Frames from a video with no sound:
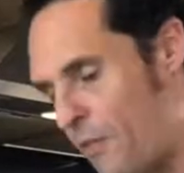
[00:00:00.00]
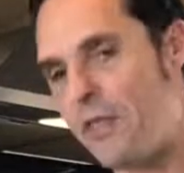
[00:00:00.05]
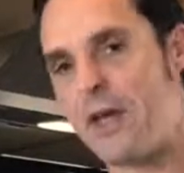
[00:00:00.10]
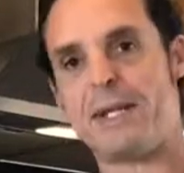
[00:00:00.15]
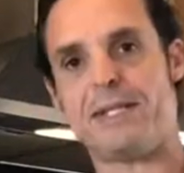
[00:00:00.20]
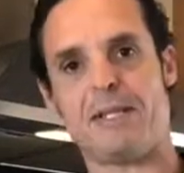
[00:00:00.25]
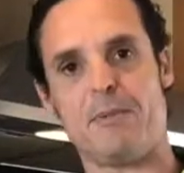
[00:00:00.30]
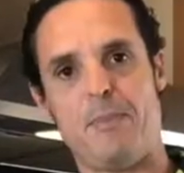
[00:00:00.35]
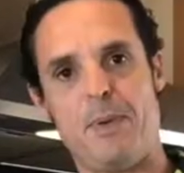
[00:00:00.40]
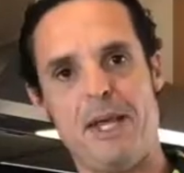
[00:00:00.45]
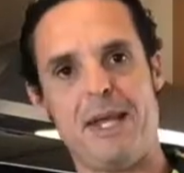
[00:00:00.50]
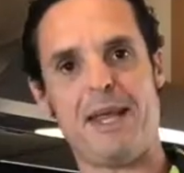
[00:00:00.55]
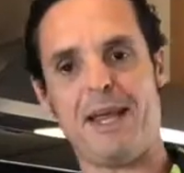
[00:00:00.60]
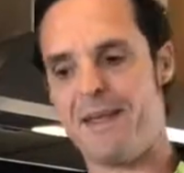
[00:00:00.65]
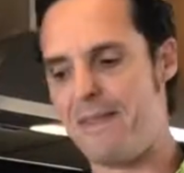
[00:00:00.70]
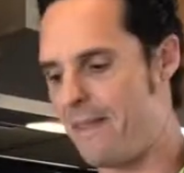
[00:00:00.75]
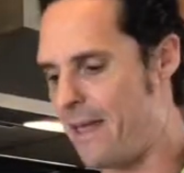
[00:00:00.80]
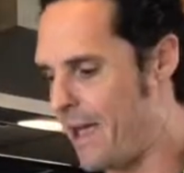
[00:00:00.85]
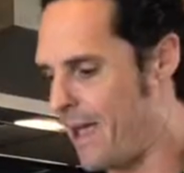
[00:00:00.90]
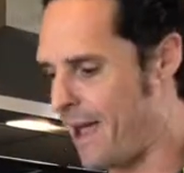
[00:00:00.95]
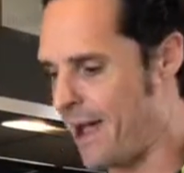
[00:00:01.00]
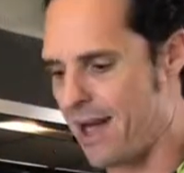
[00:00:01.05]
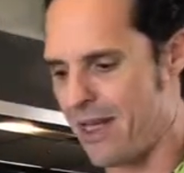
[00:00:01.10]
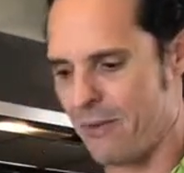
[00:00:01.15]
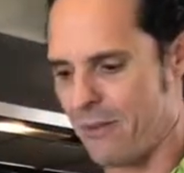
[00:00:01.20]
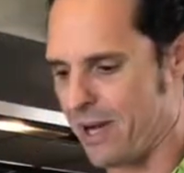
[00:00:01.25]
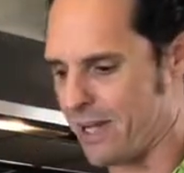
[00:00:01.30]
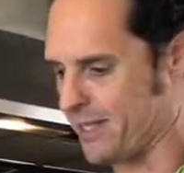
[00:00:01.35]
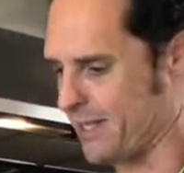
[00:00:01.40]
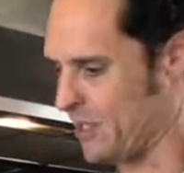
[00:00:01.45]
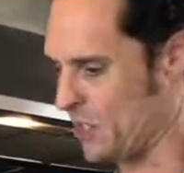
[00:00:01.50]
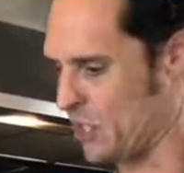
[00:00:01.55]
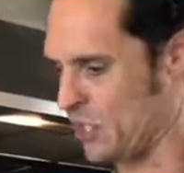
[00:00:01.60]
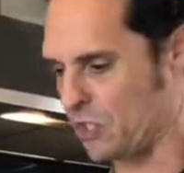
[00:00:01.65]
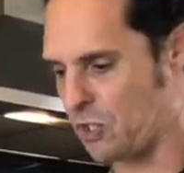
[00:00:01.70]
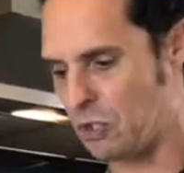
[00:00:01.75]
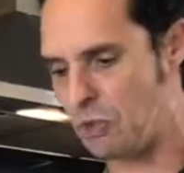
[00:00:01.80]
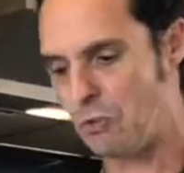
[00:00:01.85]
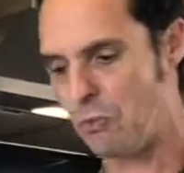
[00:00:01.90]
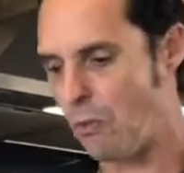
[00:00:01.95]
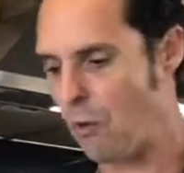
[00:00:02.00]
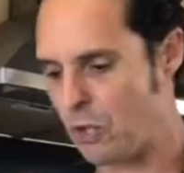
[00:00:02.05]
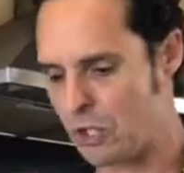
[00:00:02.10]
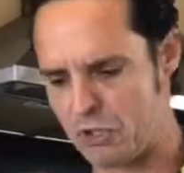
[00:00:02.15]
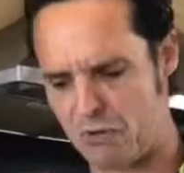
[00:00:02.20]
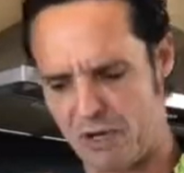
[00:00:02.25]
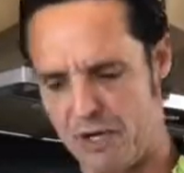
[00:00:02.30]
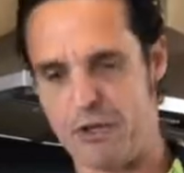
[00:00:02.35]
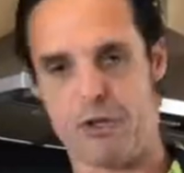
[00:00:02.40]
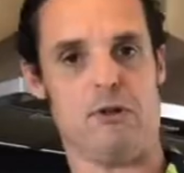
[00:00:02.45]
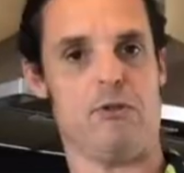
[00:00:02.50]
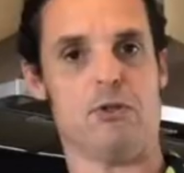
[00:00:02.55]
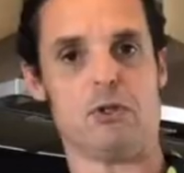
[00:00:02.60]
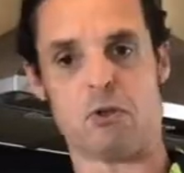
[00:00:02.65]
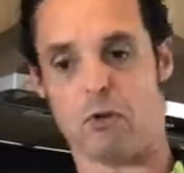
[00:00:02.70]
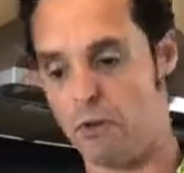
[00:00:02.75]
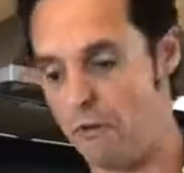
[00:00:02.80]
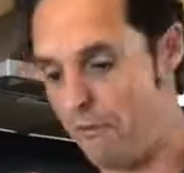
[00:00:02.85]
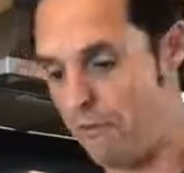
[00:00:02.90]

that to be in there, otherwise it's just too watery and you lose all the